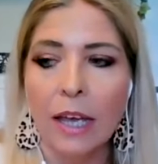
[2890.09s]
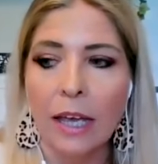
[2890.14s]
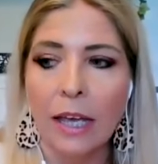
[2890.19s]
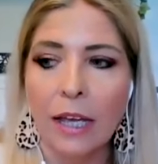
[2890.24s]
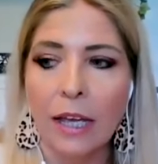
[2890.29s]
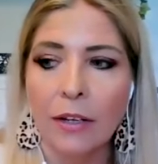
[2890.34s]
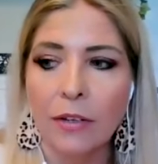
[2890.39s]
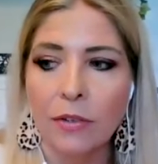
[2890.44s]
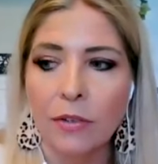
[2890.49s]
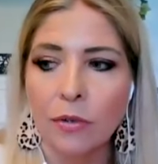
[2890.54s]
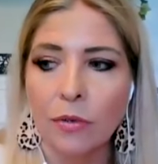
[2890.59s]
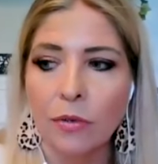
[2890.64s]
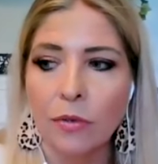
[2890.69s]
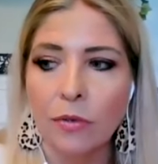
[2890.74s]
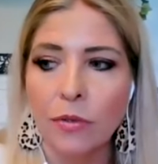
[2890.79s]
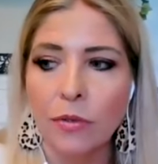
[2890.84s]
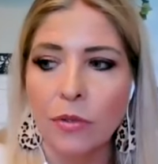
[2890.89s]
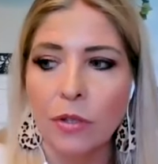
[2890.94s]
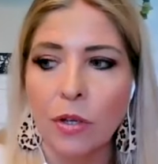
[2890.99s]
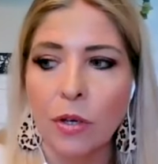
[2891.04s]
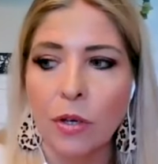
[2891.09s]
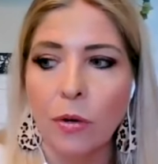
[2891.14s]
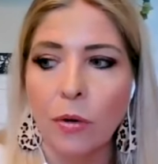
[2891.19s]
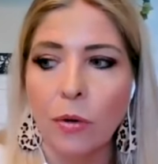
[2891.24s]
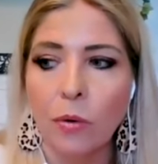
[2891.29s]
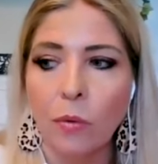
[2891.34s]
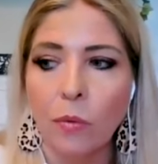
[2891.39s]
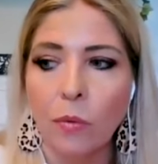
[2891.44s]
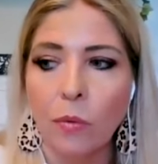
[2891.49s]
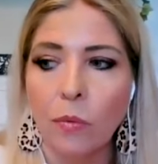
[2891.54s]
And
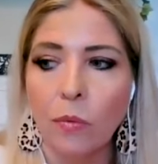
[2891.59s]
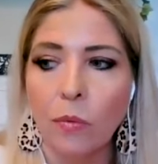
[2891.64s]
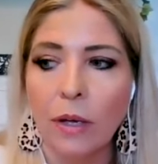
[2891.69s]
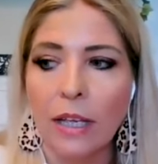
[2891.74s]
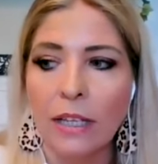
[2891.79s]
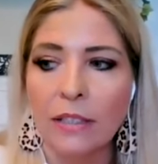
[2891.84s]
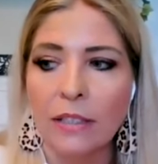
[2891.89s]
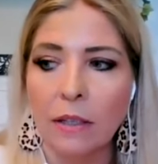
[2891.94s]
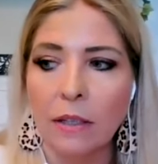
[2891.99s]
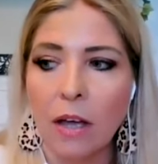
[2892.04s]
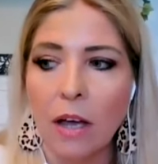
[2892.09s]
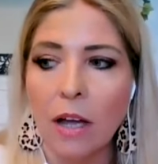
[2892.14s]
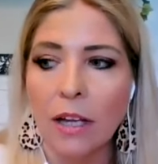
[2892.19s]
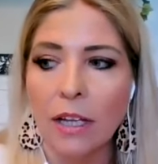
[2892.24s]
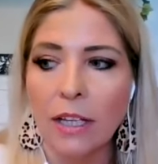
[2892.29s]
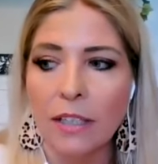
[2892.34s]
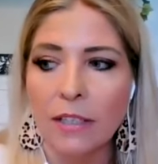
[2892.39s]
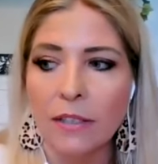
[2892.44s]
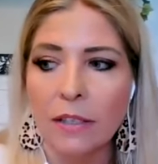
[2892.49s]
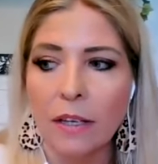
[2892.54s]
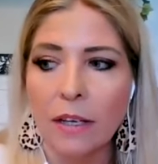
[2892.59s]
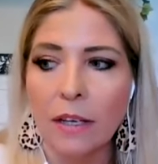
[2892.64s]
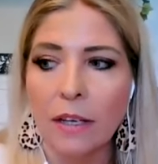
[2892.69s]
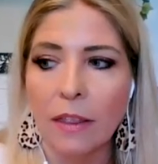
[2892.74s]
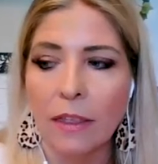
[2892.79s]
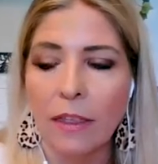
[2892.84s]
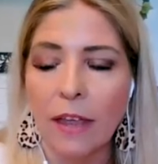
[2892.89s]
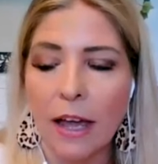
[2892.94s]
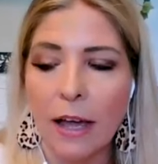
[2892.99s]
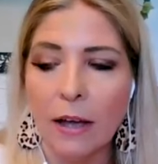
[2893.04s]
so as long as
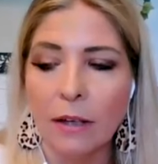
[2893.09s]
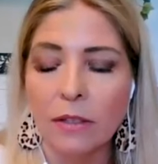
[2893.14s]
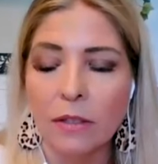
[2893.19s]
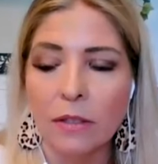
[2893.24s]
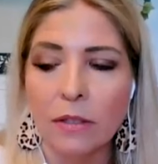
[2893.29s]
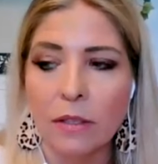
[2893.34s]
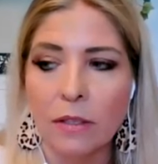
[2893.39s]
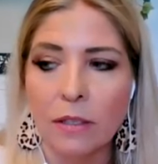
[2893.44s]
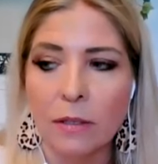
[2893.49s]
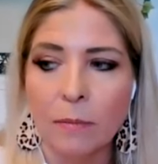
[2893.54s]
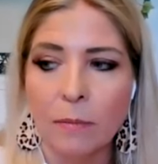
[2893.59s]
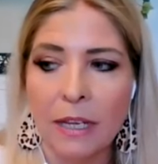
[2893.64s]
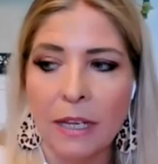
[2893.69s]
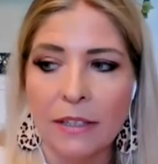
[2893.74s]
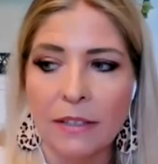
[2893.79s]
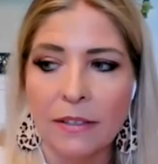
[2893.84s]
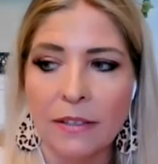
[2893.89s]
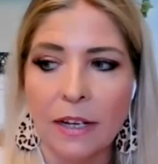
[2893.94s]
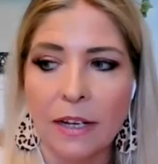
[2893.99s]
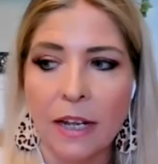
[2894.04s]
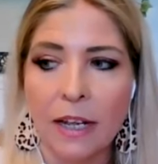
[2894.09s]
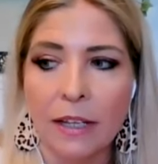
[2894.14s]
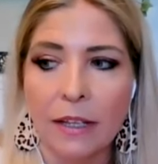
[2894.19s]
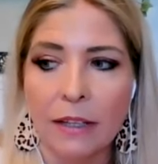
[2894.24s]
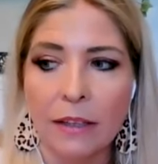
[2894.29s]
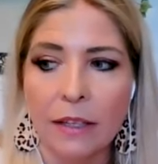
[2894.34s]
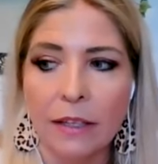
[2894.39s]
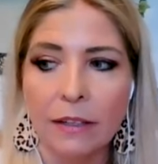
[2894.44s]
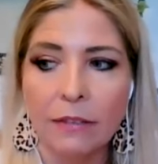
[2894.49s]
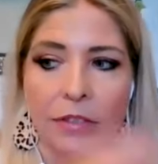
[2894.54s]
that's the space that
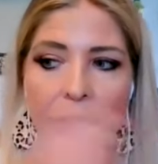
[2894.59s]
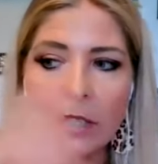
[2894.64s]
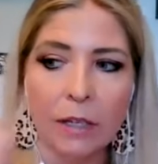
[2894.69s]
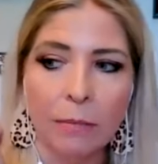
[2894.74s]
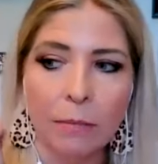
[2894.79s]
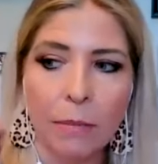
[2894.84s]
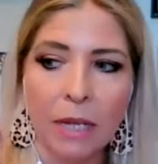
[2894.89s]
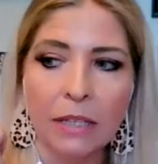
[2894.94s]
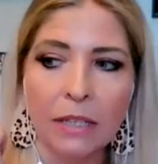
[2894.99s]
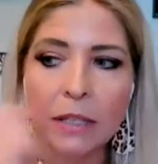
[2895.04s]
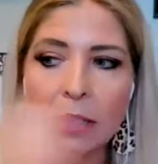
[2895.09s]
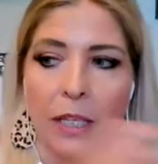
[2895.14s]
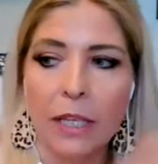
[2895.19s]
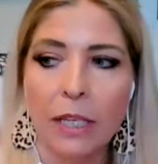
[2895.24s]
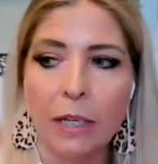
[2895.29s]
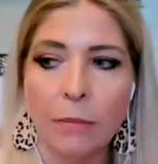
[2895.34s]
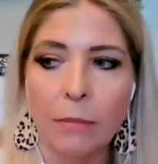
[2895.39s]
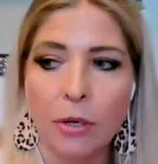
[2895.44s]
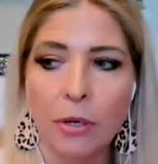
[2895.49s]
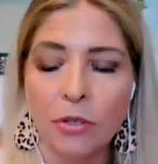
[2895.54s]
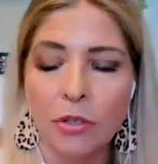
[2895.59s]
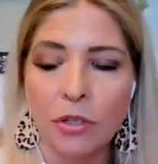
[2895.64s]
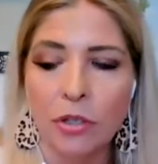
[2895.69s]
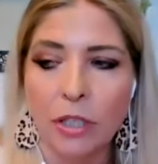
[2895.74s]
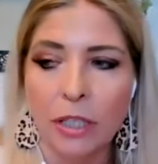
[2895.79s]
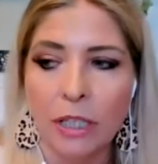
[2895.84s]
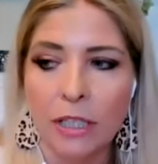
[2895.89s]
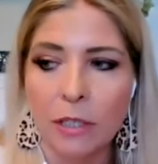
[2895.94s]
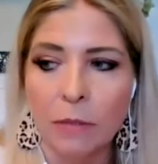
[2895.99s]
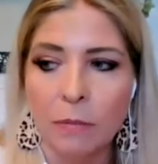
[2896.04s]
I lived in mentally and
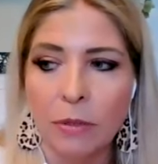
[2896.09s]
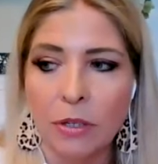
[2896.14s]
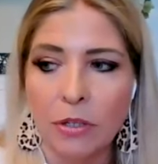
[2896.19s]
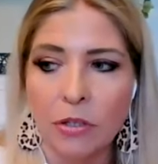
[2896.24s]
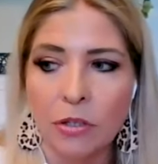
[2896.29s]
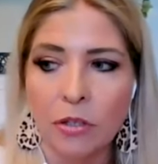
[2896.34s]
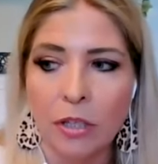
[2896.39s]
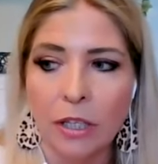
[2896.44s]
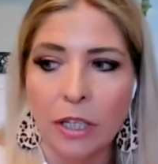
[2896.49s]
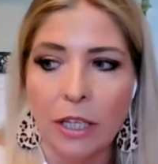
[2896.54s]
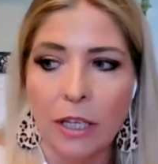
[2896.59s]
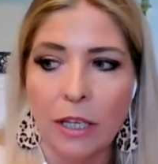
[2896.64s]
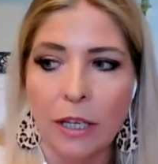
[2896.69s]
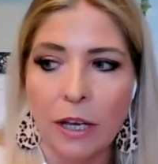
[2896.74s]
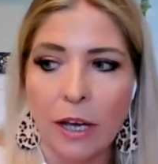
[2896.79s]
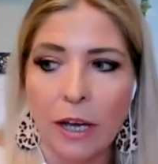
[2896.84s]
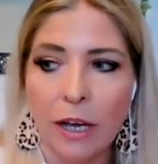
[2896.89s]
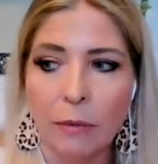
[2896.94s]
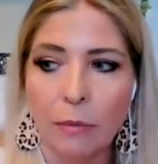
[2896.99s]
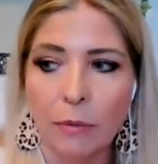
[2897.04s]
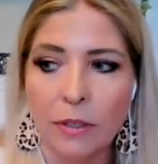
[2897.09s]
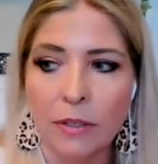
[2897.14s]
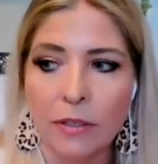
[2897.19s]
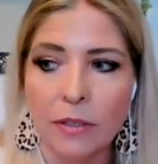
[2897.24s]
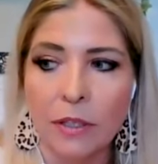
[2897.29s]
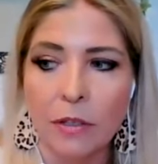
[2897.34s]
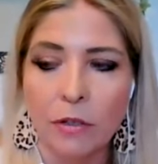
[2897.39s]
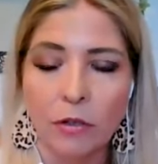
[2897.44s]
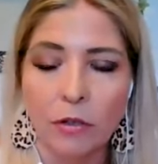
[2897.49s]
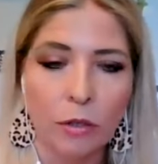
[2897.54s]
emotionally and spiritually, I
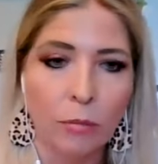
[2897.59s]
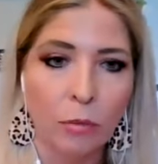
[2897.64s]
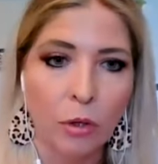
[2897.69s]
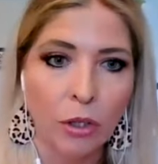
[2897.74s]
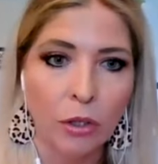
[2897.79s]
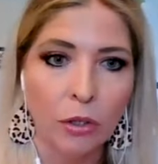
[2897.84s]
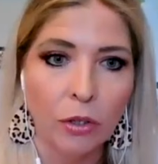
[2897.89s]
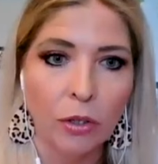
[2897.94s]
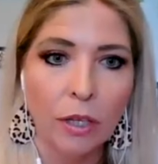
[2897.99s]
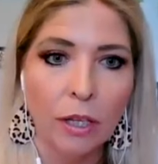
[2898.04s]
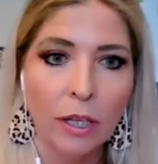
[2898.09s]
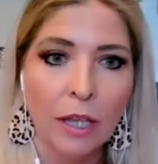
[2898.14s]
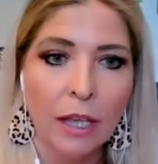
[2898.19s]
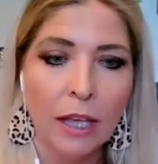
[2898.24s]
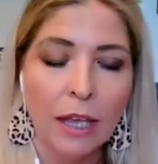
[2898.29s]
was in turmoil.